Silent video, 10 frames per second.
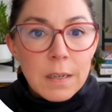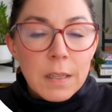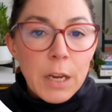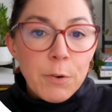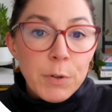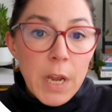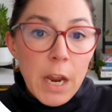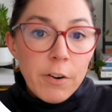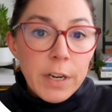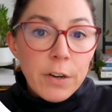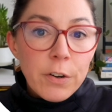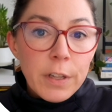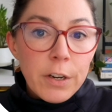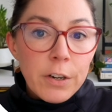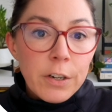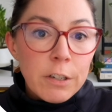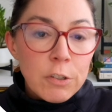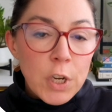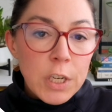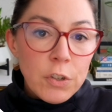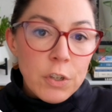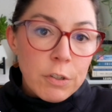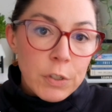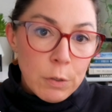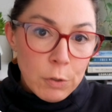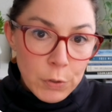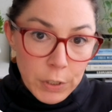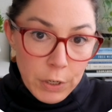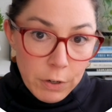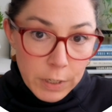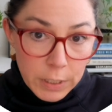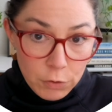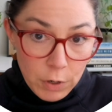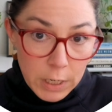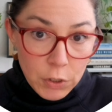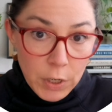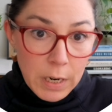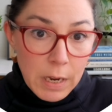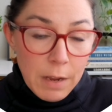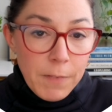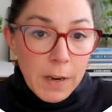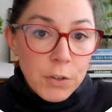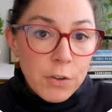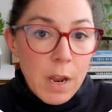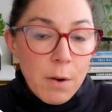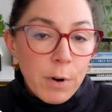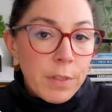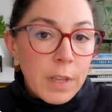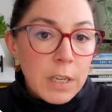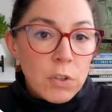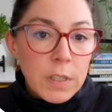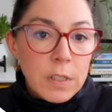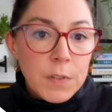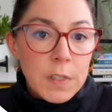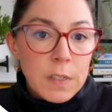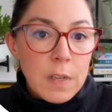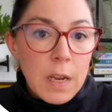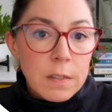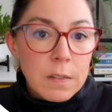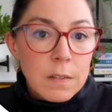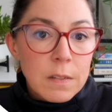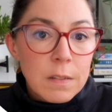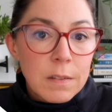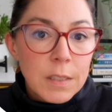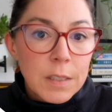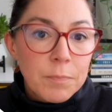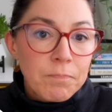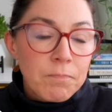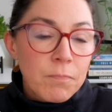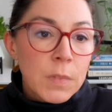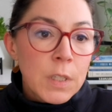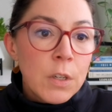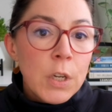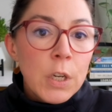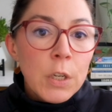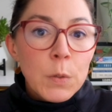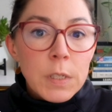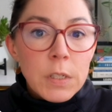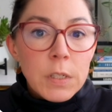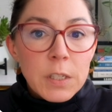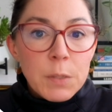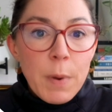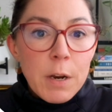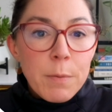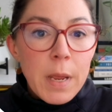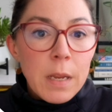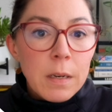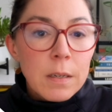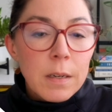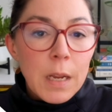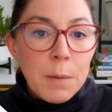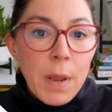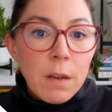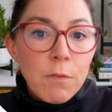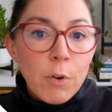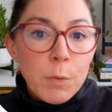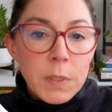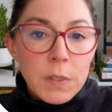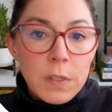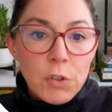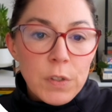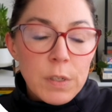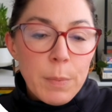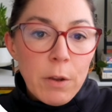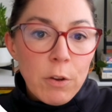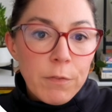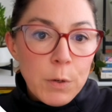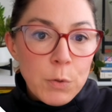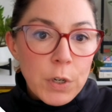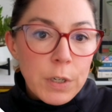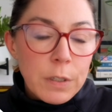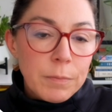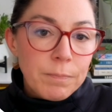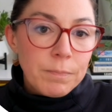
like retiring earlier or changing your Social Security strategy, affect your net worth and chance of success. Use it to experiment and make informed decisions about your future.